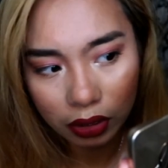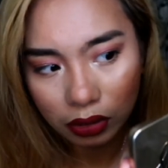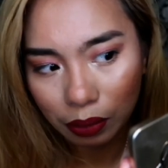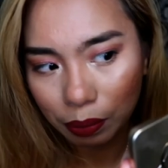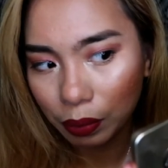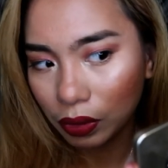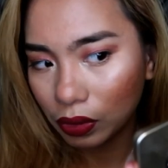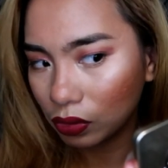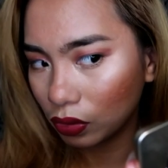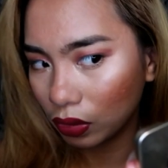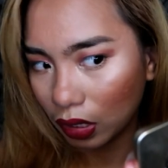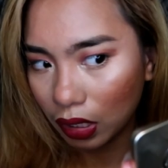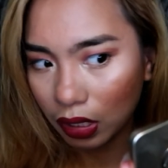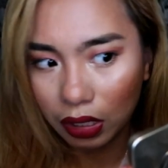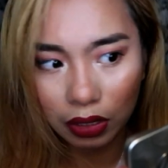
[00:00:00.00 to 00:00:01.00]
So
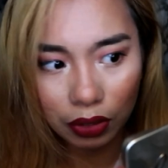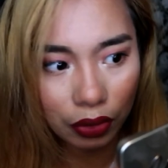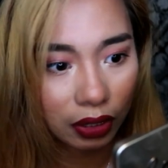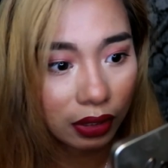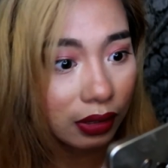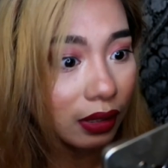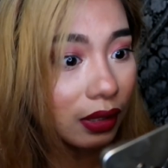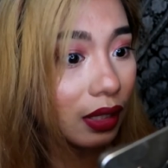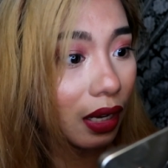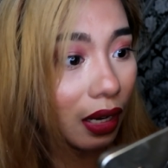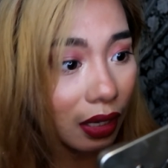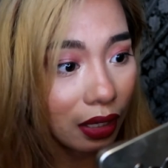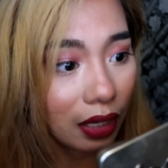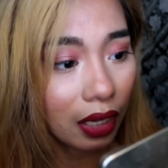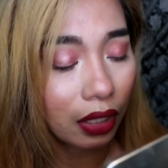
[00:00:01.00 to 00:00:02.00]
personal, you can see the
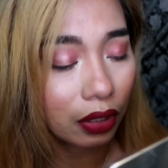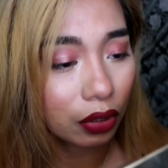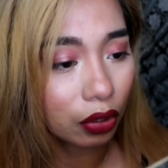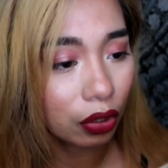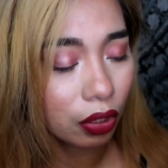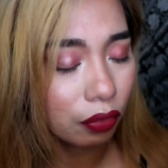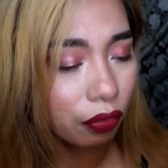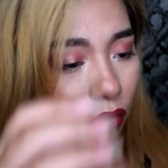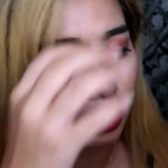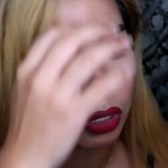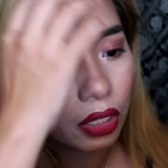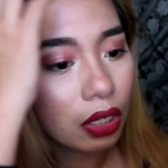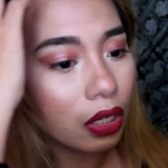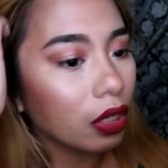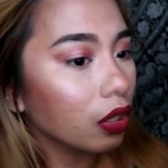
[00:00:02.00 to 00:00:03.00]
highlighter. If
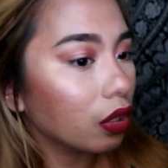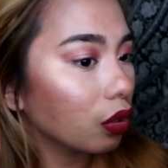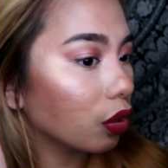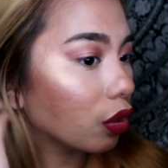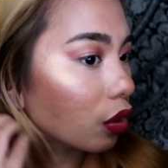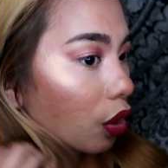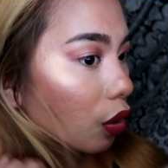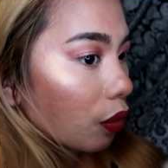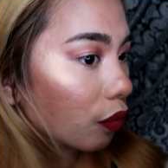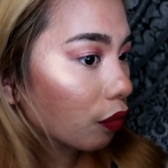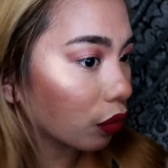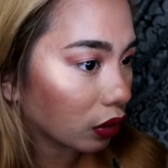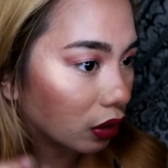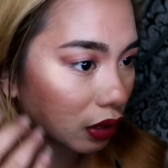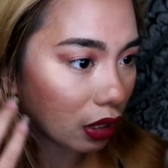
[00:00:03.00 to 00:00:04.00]
you're going
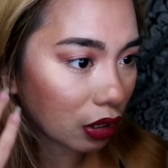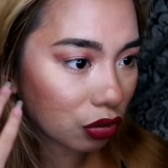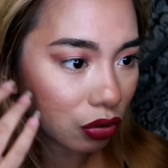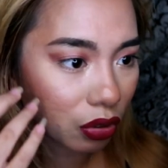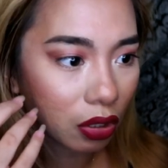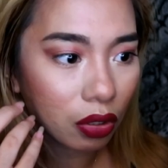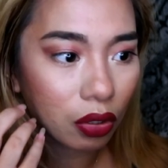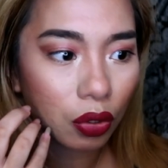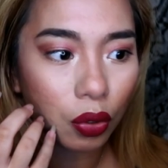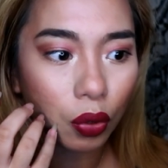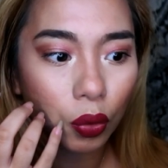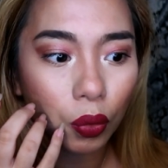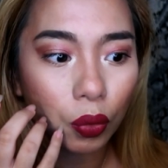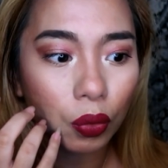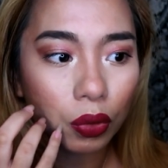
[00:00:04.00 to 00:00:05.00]
for the natural
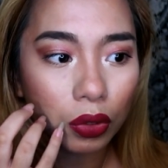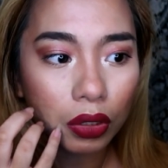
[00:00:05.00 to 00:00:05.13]
glow,